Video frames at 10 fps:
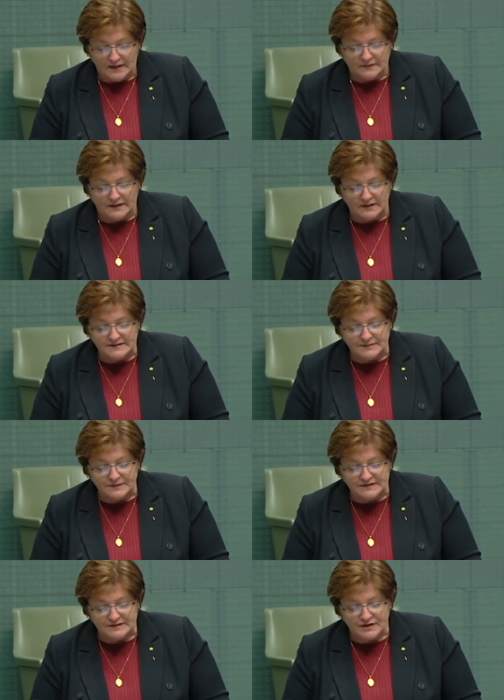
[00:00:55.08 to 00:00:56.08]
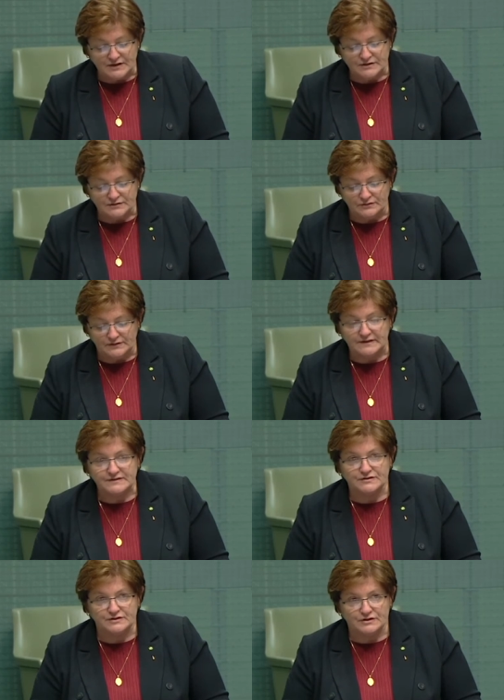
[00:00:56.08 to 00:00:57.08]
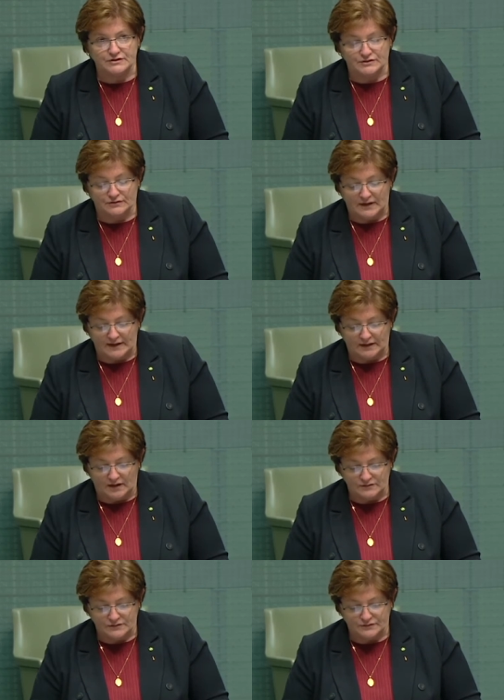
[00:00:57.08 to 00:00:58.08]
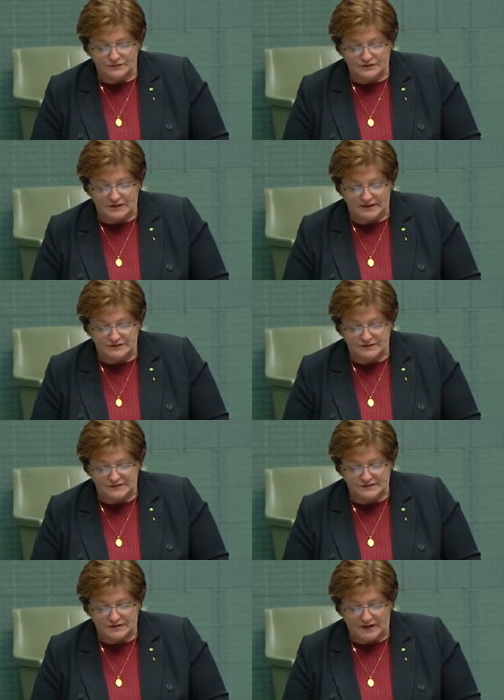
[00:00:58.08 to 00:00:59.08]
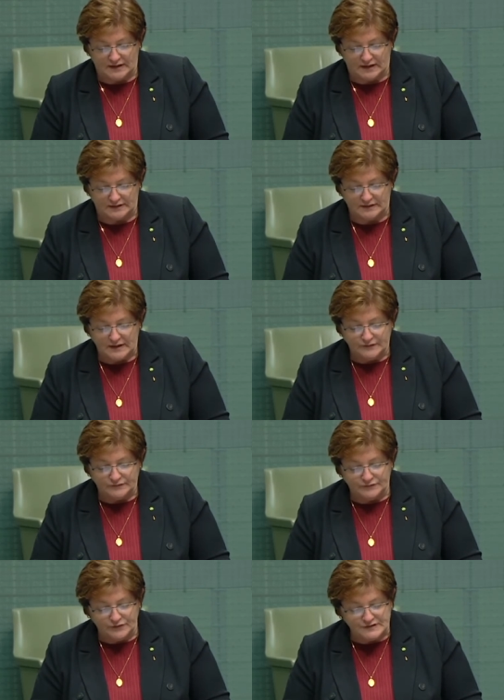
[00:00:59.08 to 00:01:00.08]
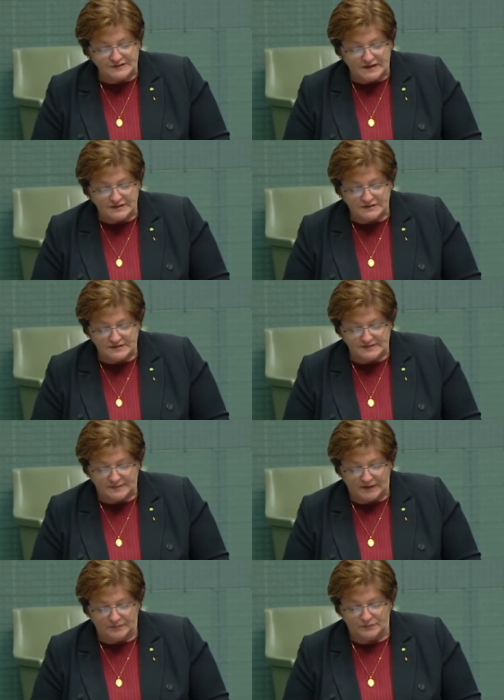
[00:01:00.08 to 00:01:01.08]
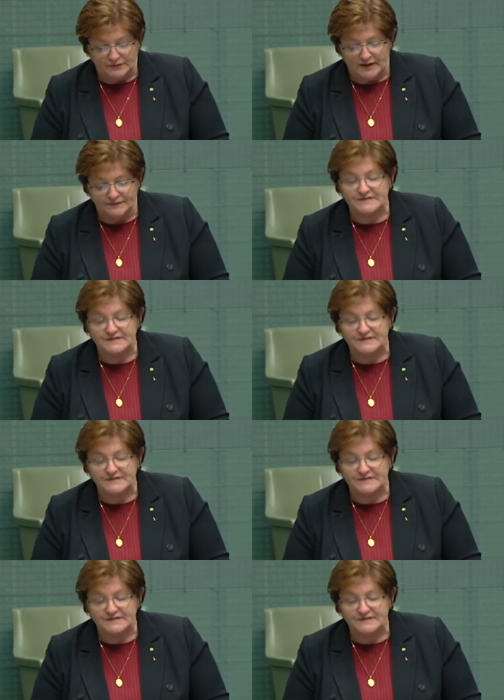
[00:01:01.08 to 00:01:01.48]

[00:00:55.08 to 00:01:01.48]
There needs to be structural, institutional and cultural change in Australia for First Nations people to have